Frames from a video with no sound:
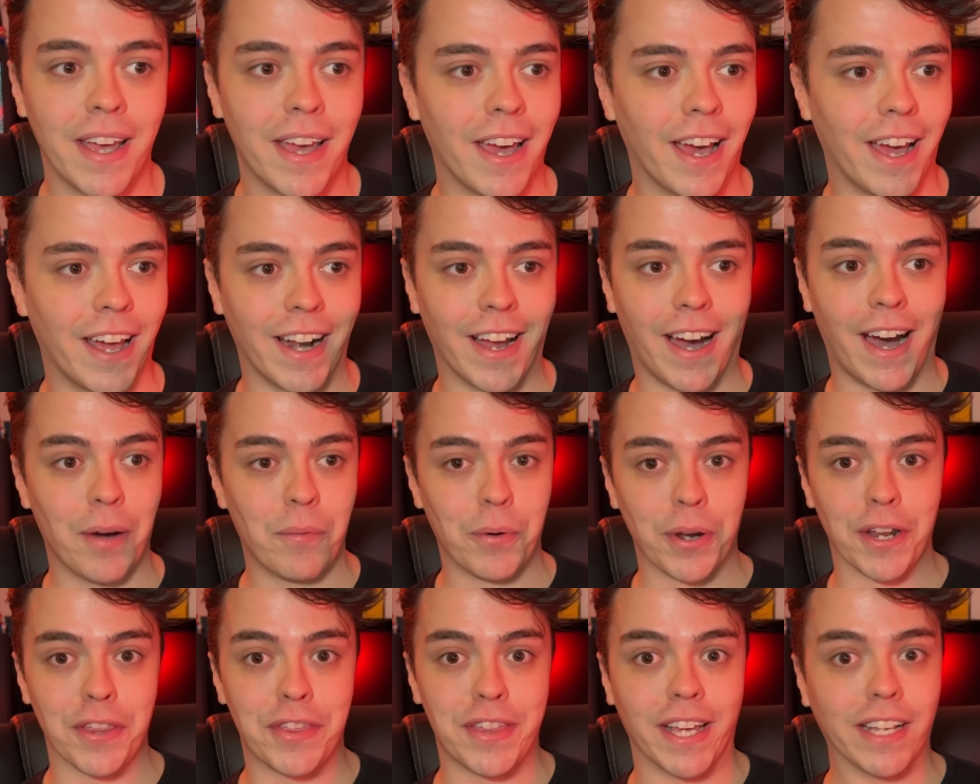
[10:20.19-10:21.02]
And I
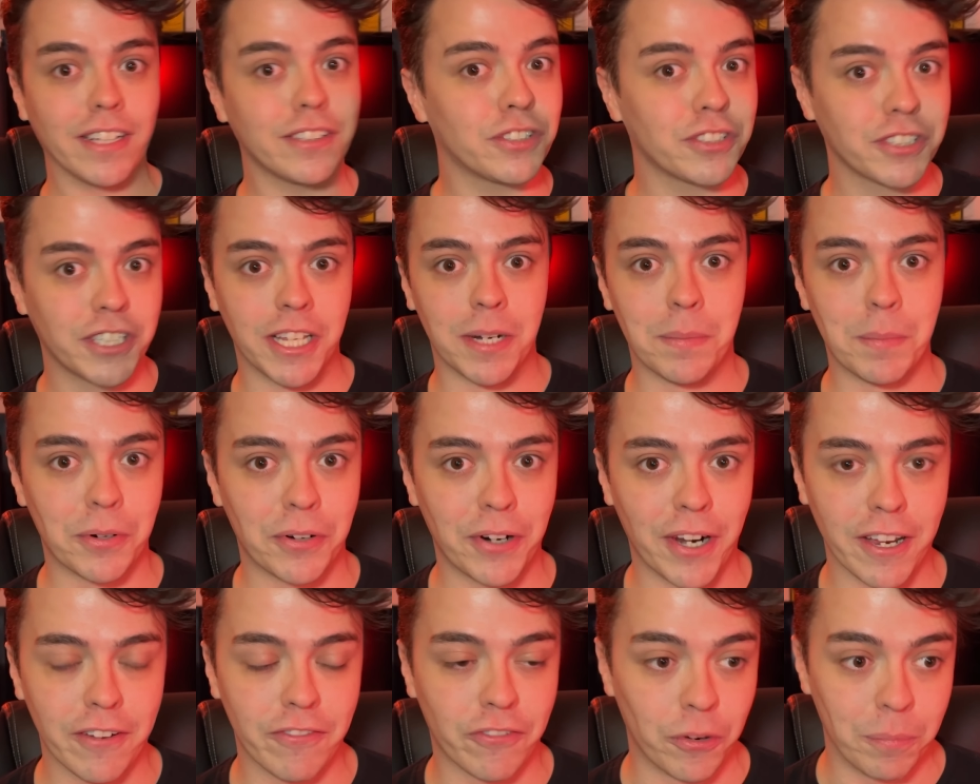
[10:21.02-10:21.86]
want to thank
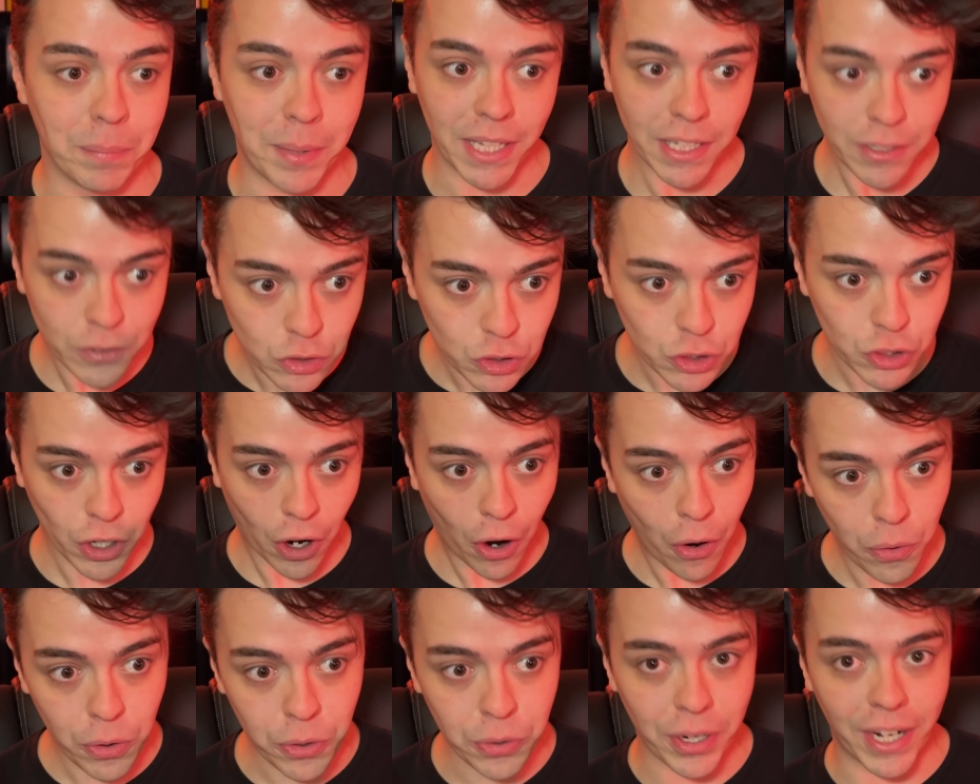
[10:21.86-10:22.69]
Skinamarink for being
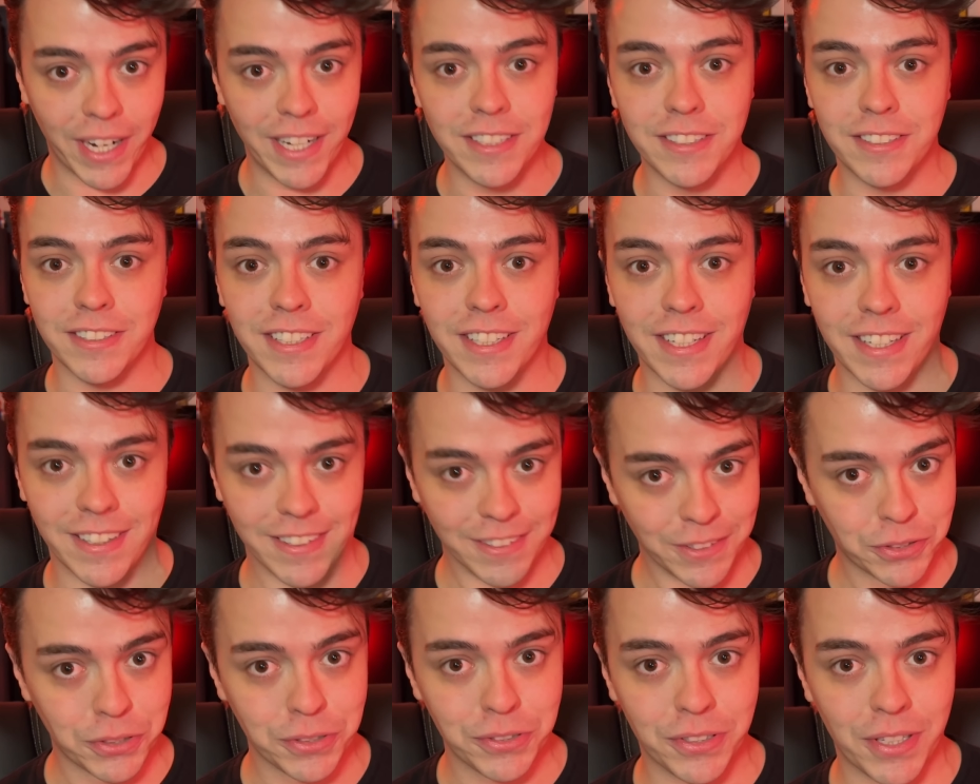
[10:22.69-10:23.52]
so crazy and
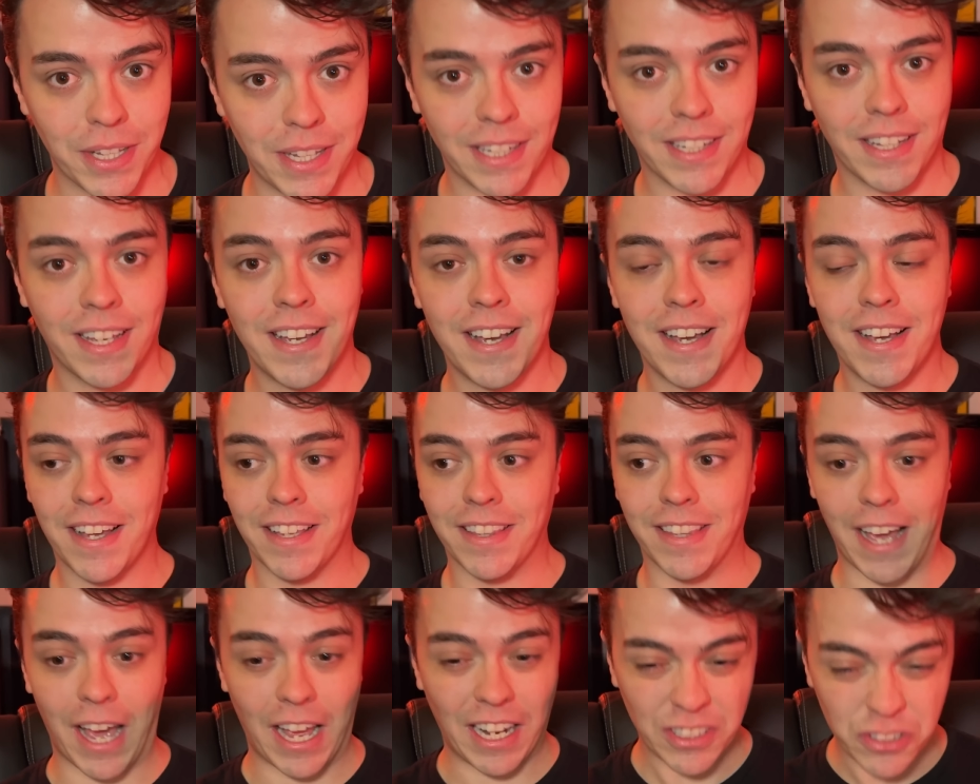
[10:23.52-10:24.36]
interesting
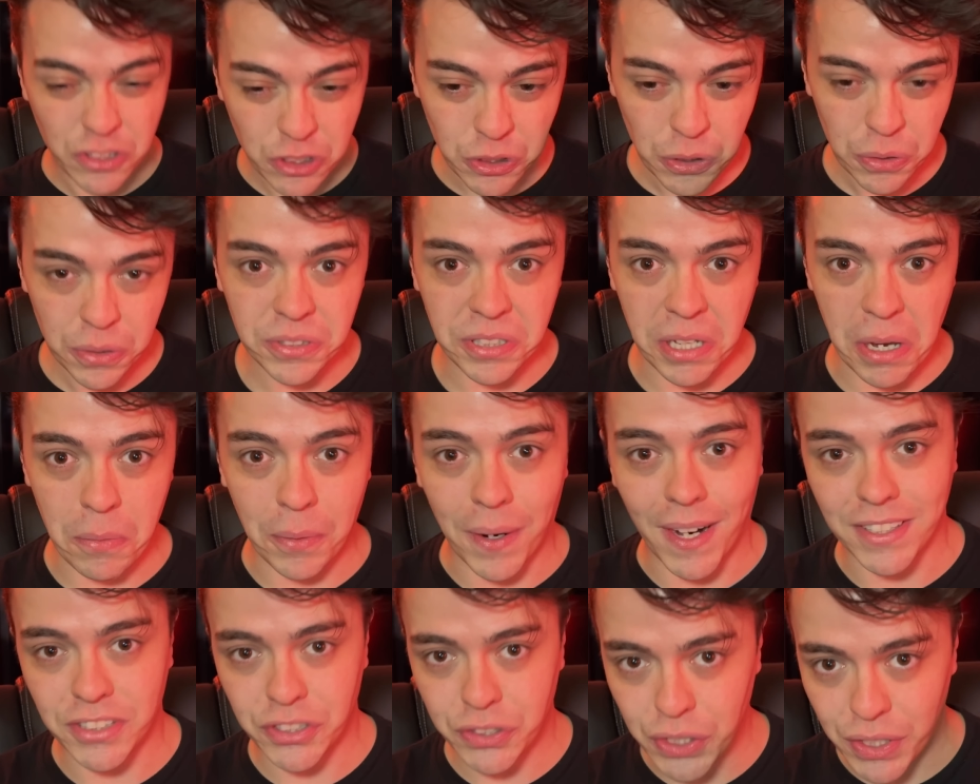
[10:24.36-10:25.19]
that as soon as I
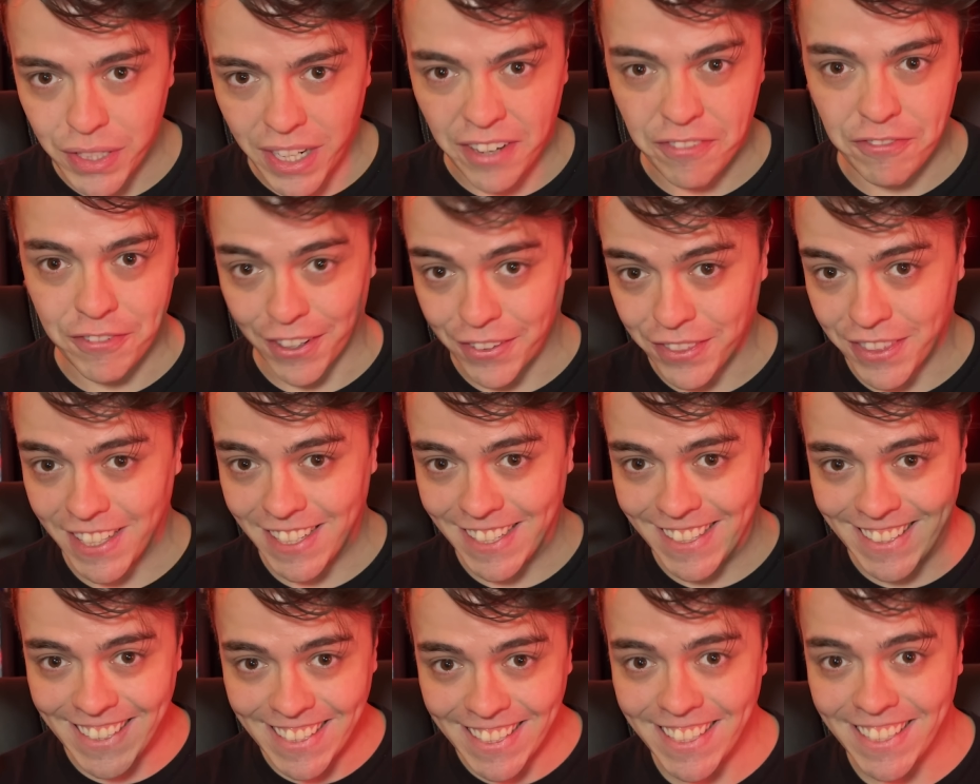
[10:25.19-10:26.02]
watched it, I felt the
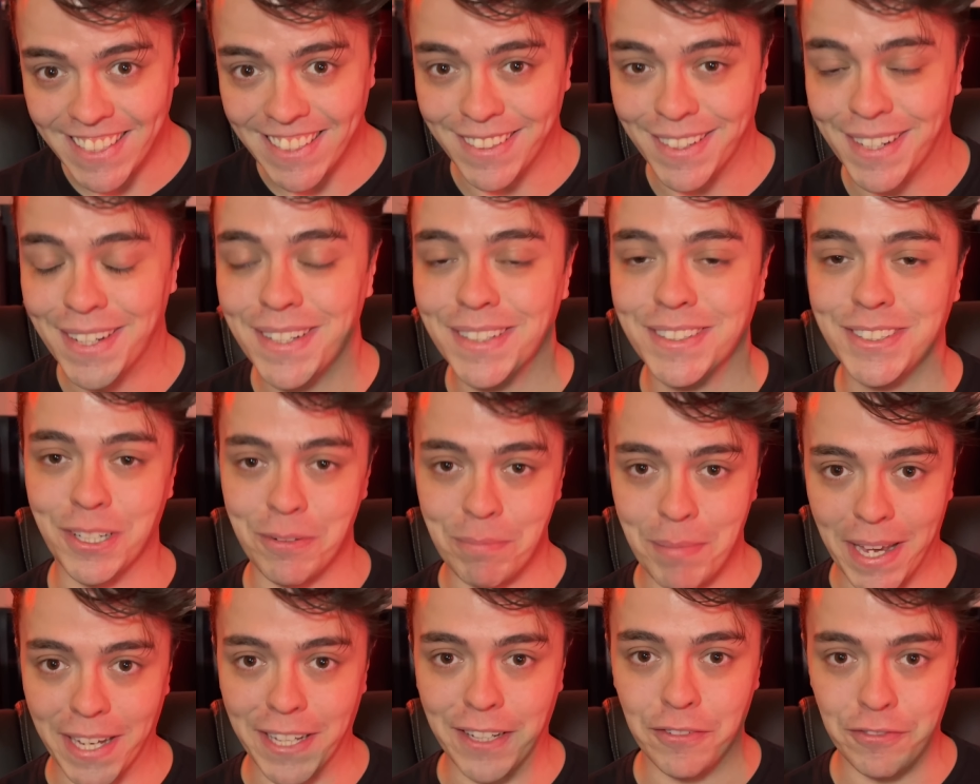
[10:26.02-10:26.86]
need to
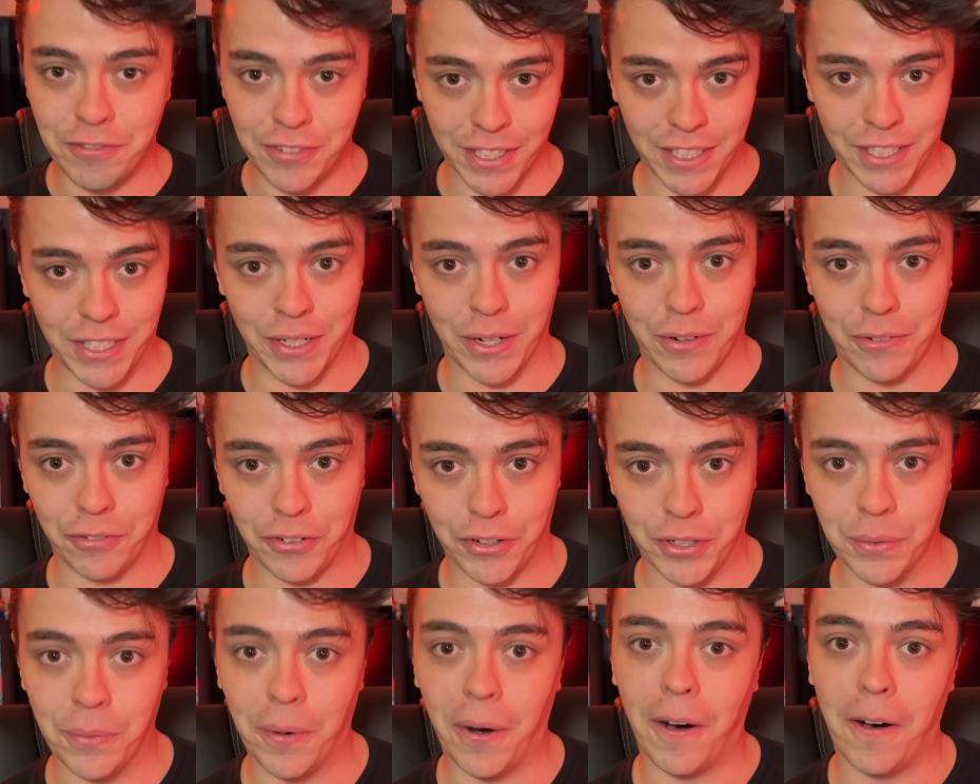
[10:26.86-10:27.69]
make a video for
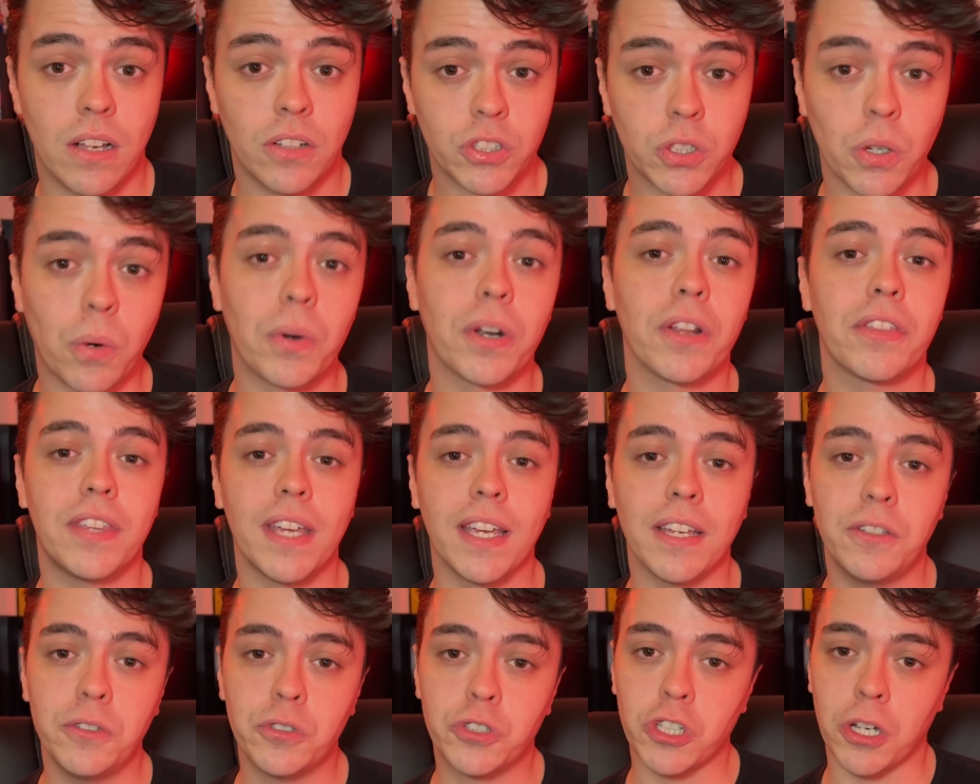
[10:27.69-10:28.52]
you all. So I want to
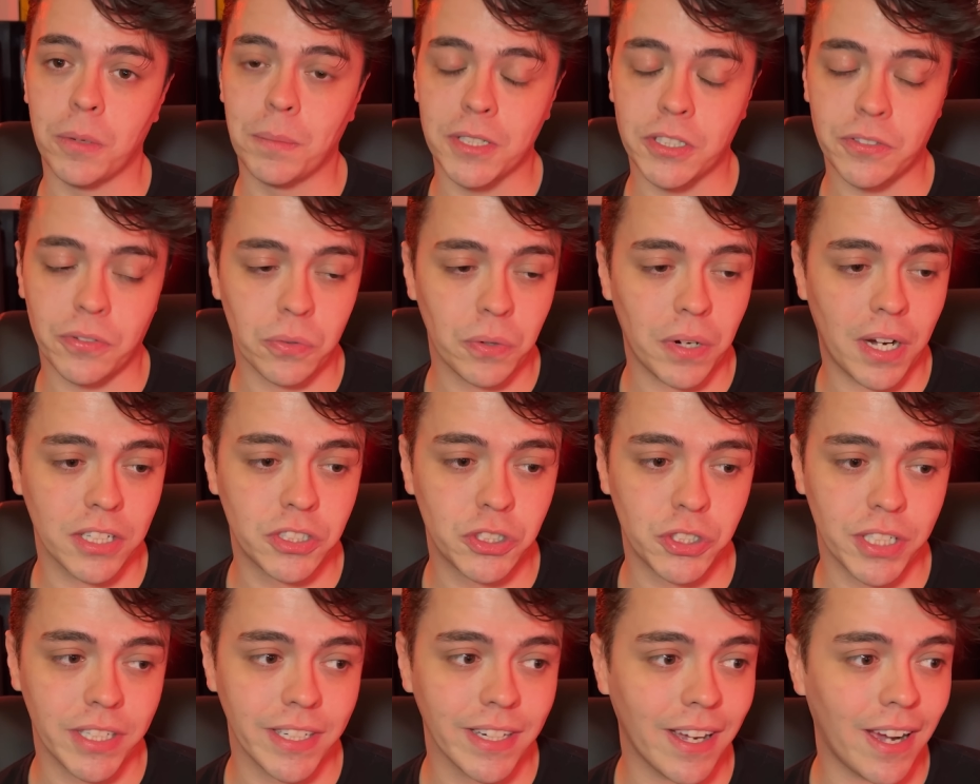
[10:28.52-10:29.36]
thank you so much for
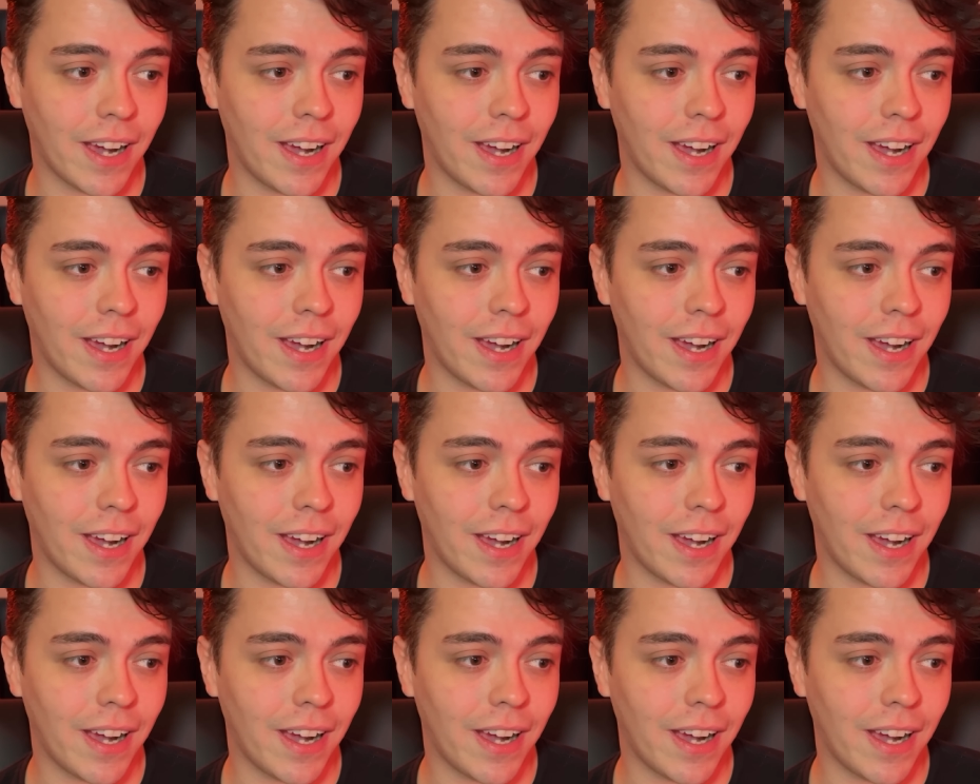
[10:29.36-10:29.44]
watching.